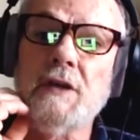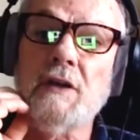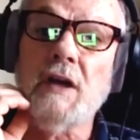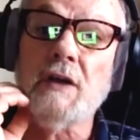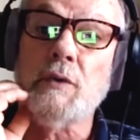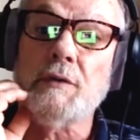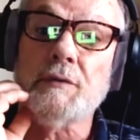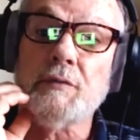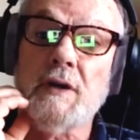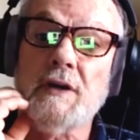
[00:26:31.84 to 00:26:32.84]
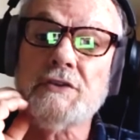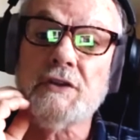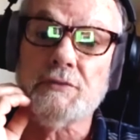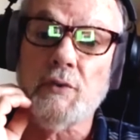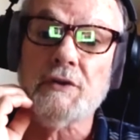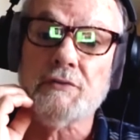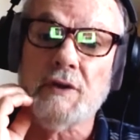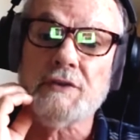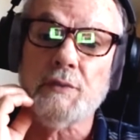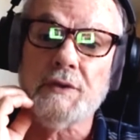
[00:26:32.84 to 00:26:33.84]
who did a lot of work with Rush, because Rush,
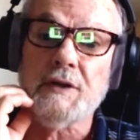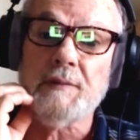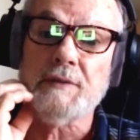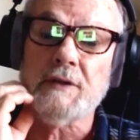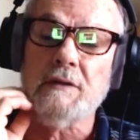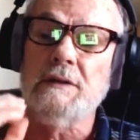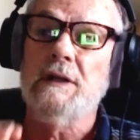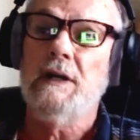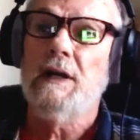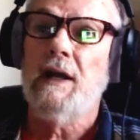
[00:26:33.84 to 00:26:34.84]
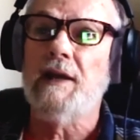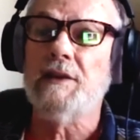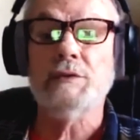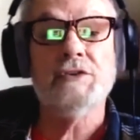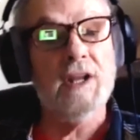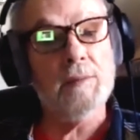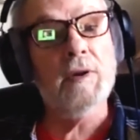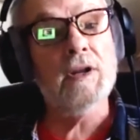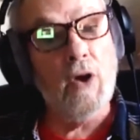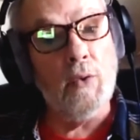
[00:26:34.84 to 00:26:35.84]
Rush worked up there and there was Nick
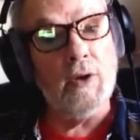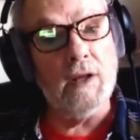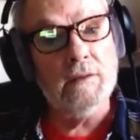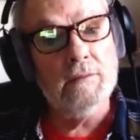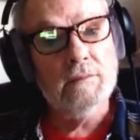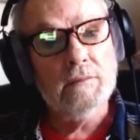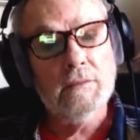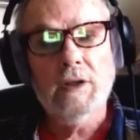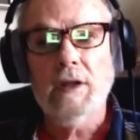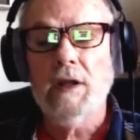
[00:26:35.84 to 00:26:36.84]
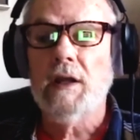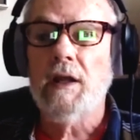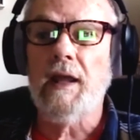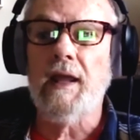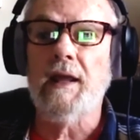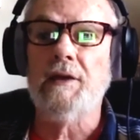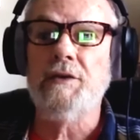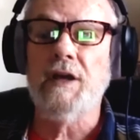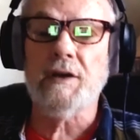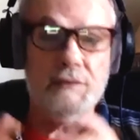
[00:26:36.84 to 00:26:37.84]
Blagona. And
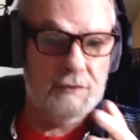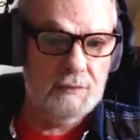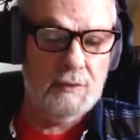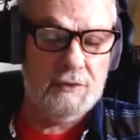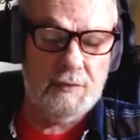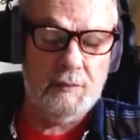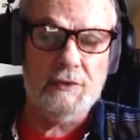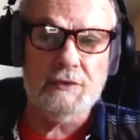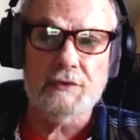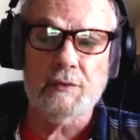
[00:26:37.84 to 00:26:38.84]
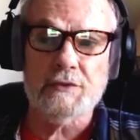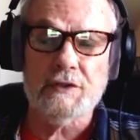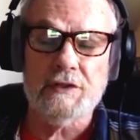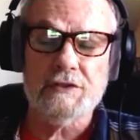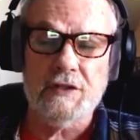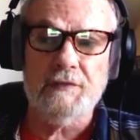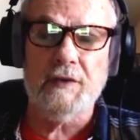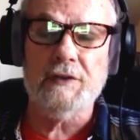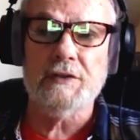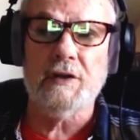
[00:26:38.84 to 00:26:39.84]
Nick was was was was the chief
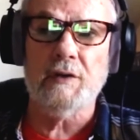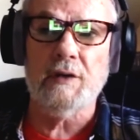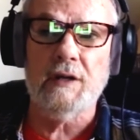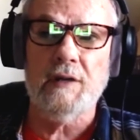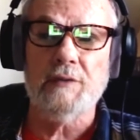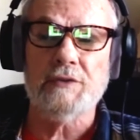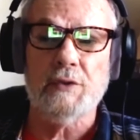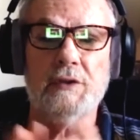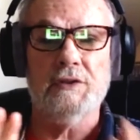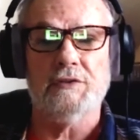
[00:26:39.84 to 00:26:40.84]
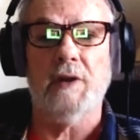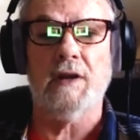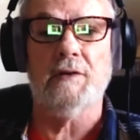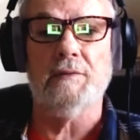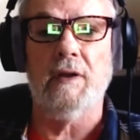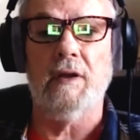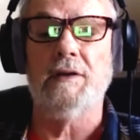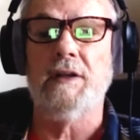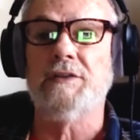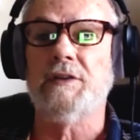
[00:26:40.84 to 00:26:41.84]
engineer, and he was doing this record.
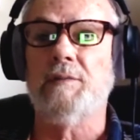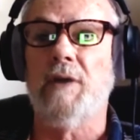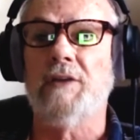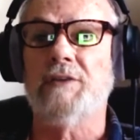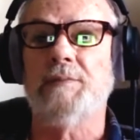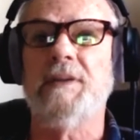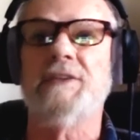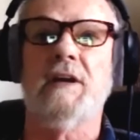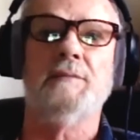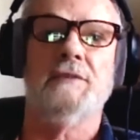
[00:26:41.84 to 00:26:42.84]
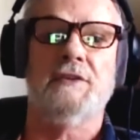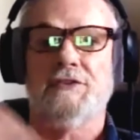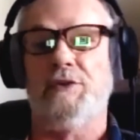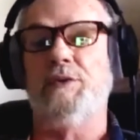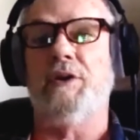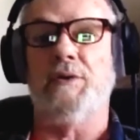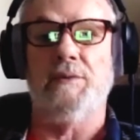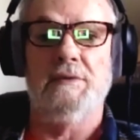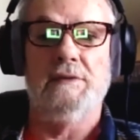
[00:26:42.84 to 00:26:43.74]
And he said, "Myles, please come to the studio."